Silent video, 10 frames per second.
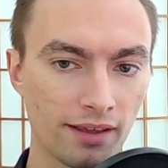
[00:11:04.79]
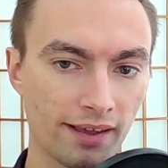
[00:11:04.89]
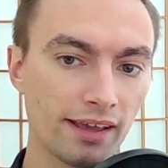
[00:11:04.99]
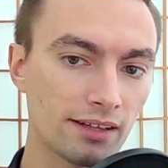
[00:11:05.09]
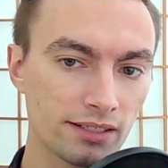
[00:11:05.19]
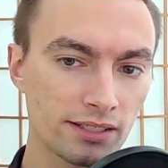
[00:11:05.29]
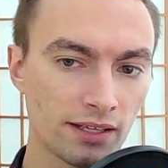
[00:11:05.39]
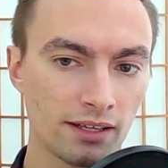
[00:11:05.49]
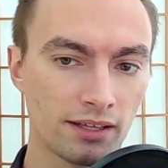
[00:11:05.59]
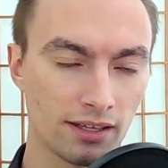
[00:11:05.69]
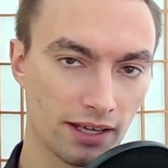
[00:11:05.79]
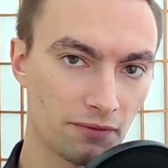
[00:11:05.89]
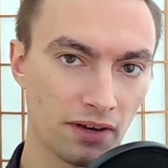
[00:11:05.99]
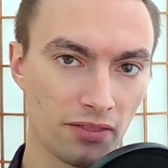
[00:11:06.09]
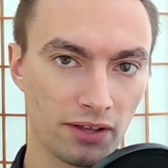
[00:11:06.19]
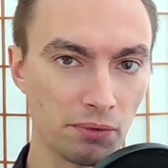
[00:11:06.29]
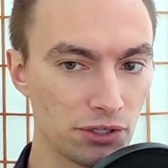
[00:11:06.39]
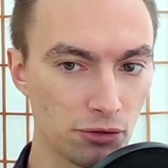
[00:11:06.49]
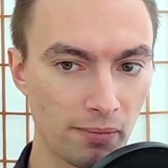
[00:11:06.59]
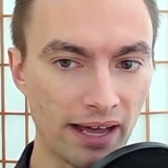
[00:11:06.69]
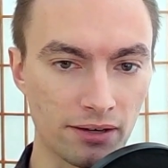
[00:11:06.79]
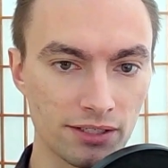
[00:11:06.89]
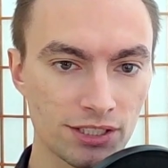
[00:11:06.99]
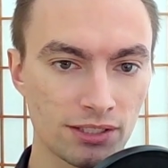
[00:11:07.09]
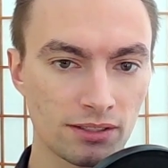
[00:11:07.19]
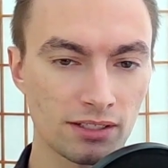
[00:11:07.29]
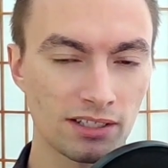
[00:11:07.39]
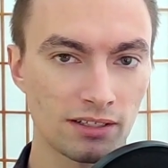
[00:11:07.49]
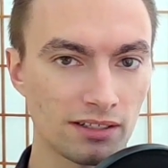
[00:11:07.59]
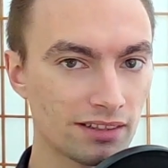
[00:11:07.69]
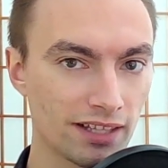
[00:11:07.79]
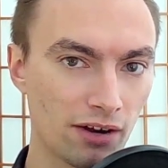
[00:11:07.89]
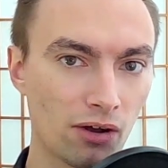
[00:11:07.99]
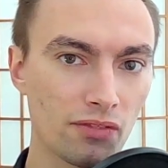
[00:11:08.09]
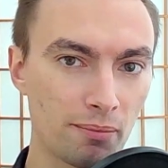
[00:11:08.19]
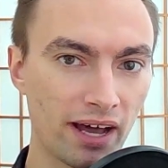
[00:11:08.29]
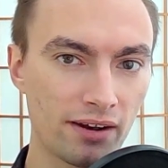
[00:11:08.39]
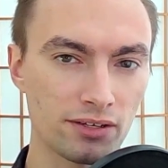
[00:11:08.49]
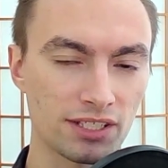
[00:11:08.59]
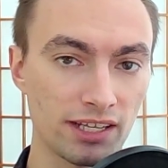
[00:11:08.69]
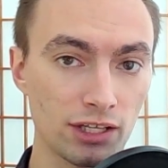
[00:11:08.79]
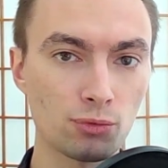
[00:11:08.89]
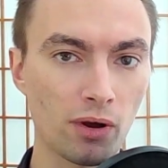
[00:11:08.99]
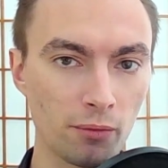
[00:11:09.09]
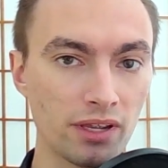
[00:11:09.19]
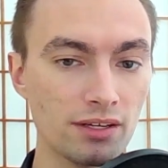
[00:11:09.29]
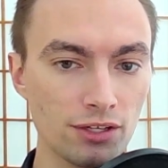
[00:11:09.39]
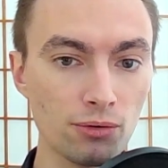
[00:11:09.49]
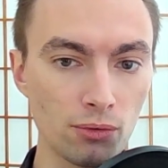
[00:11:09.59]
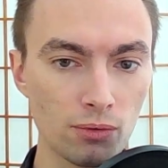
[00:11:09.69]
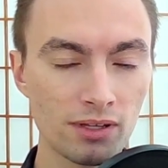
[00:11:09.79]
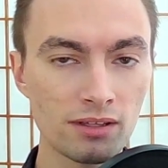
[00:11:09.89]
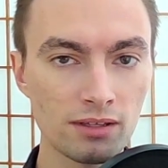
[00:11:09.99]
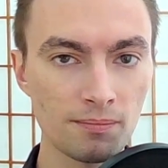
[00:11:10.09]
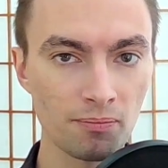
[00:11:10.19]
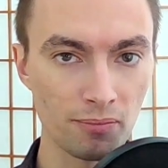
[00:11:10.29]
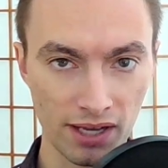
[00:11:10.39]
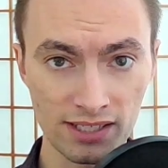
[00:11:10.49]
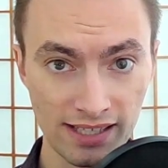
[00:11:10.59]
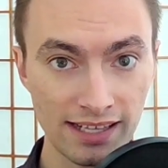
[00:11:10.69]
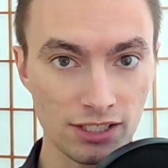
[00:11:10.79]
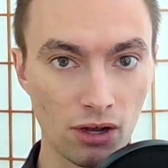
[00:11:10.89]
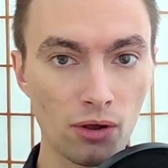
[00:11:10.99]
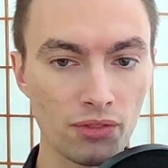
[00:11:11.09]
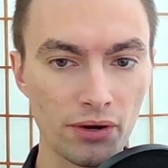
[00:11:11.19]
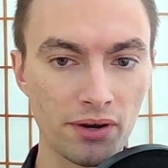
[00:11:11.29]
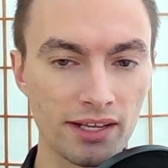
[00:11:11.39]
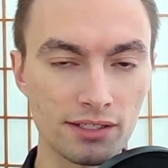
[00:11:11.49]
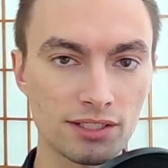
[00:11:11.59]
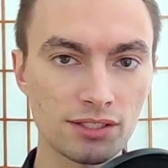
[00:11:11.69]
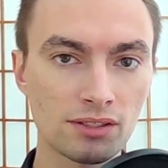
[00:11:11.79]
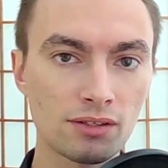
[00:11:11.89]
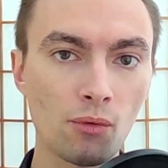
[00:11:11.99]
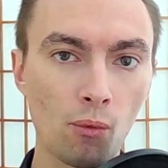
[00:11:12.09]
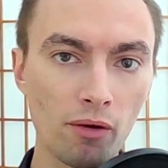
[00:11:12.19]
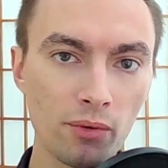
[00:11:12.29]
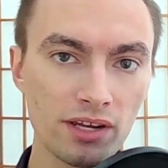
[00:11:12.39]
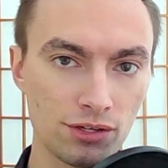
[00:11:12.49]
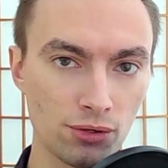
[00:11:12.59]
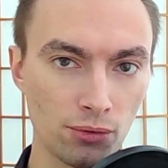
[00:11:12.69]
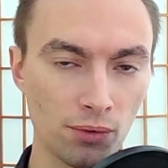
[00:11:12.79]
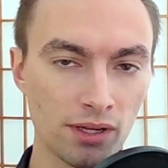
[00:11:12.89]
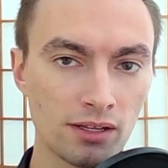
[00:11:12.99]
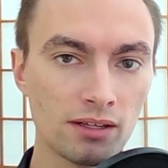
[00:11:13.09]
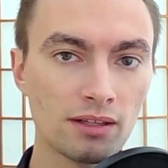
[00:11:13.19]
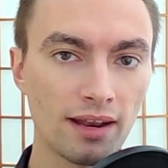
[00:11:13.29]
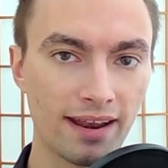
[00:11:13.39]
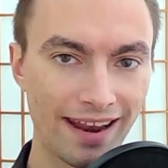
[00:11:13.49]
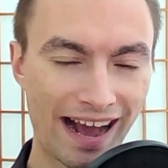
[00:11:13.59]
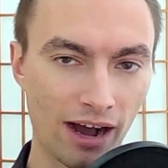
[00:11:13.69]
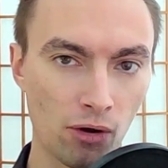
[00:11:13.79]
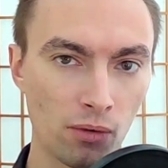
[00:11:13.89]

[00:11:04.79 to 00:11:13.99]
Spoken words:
And if nothing we do matters, then all that matters is what we do. Because that's all there is, what we do now."